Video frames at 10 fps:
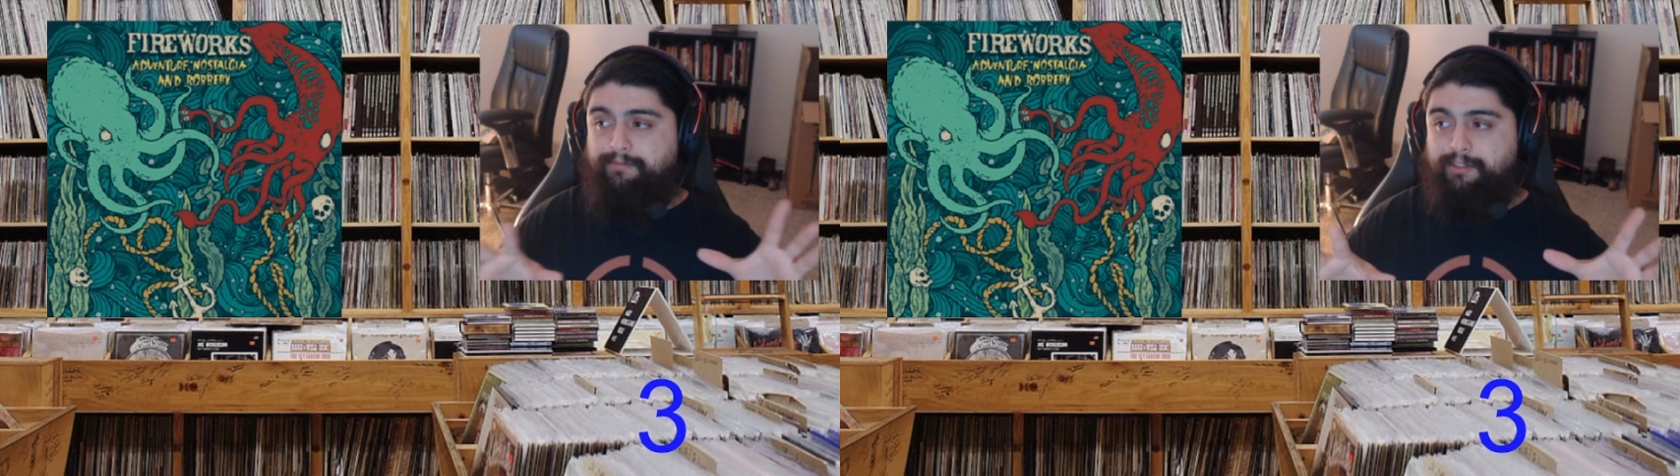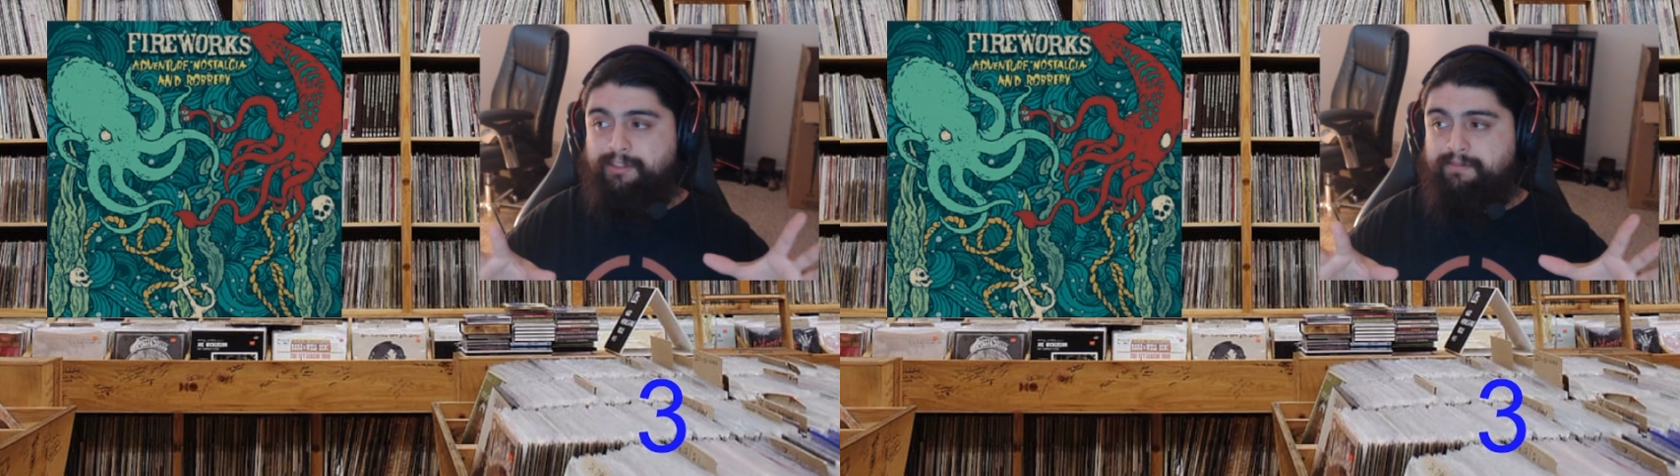
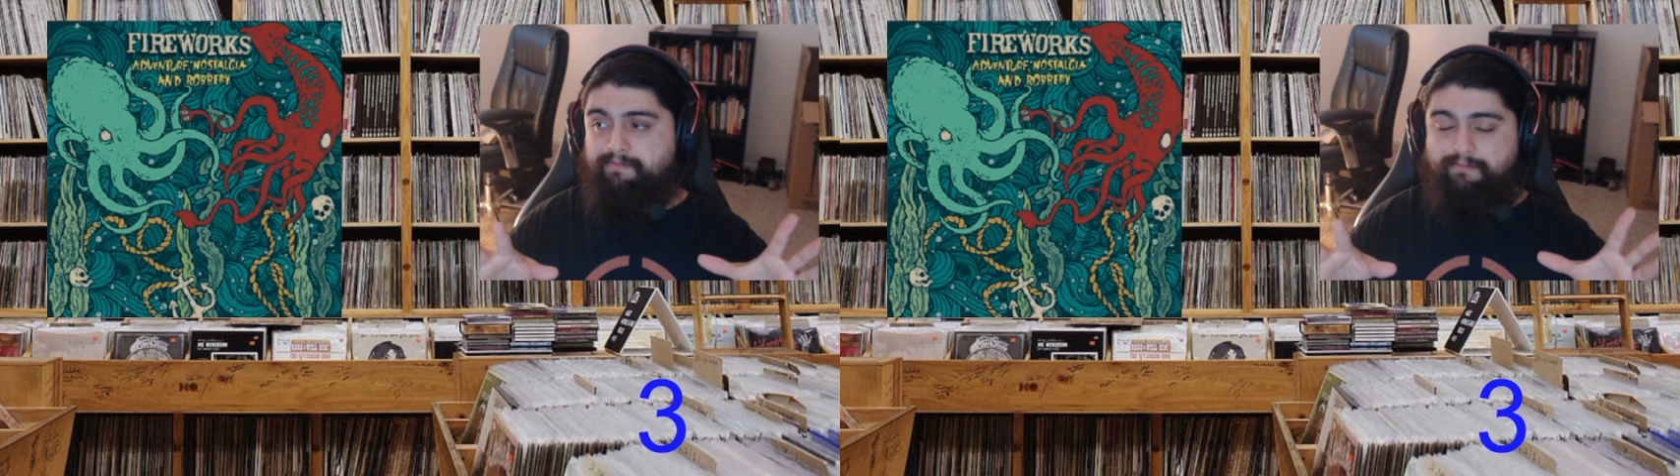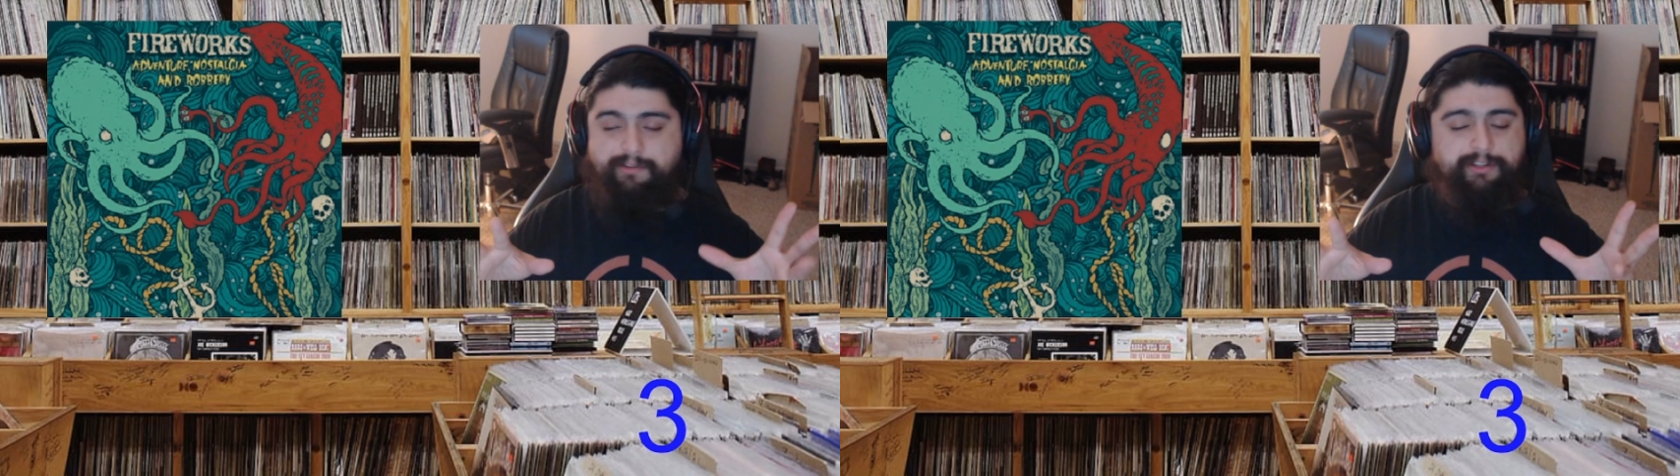Just
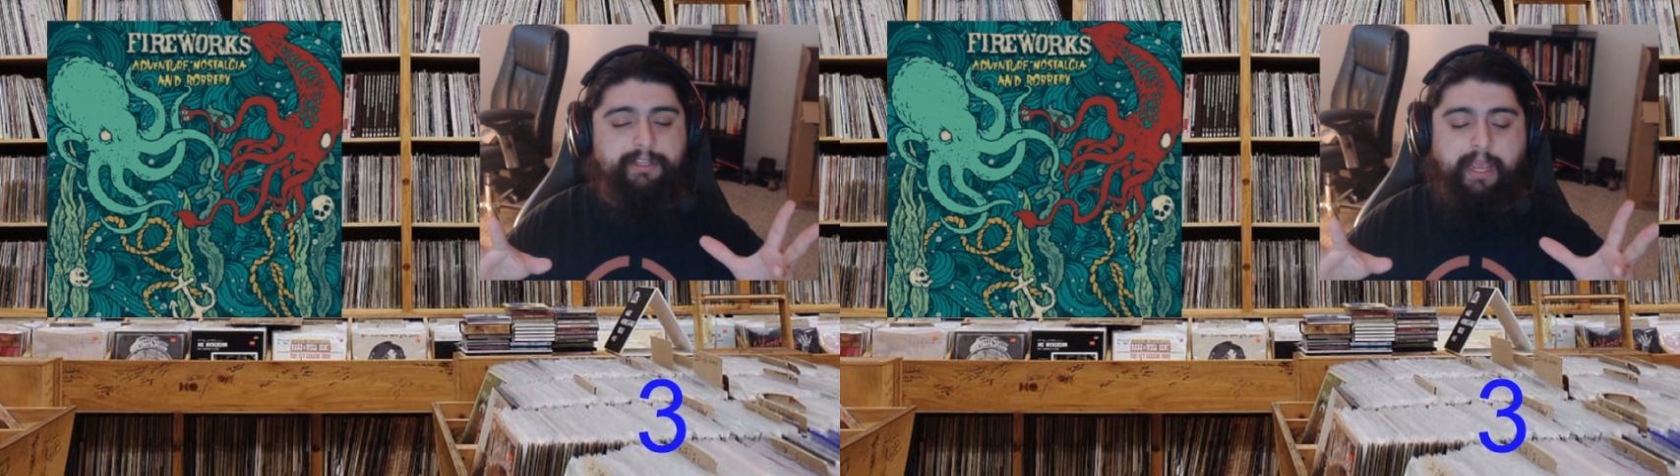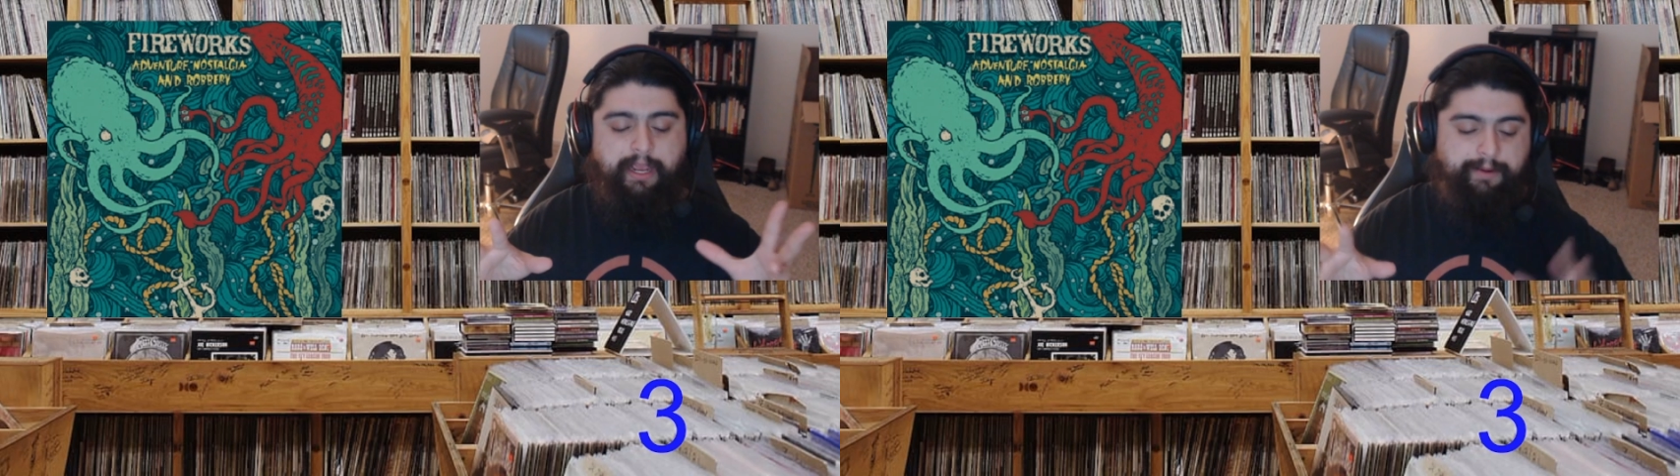
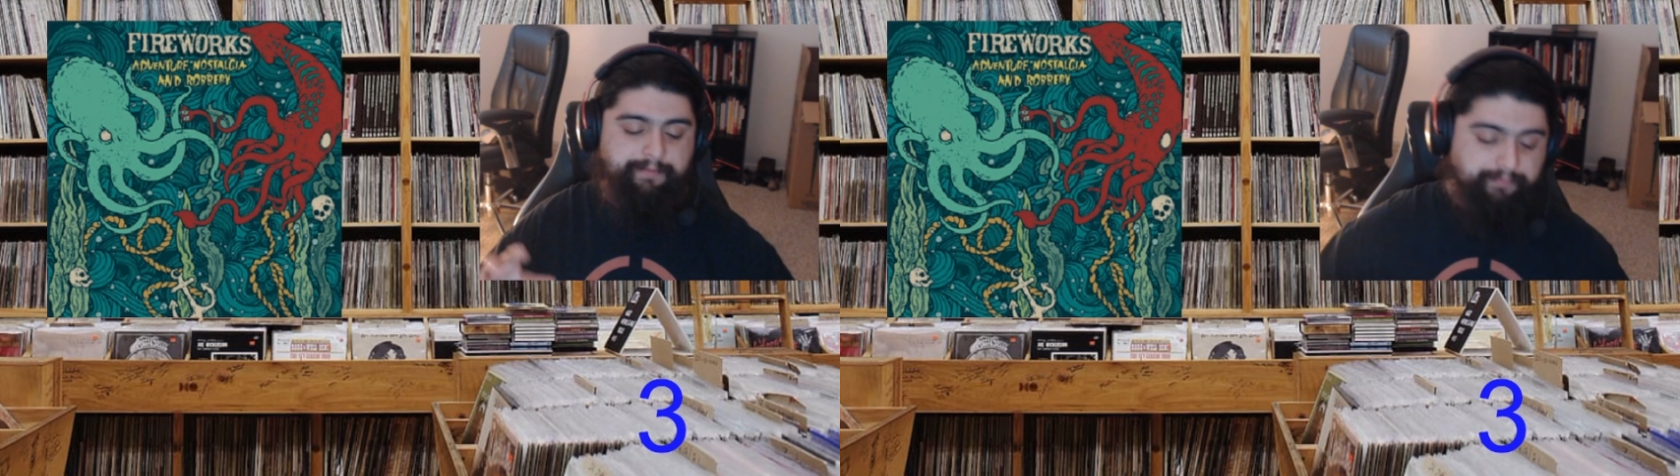saying.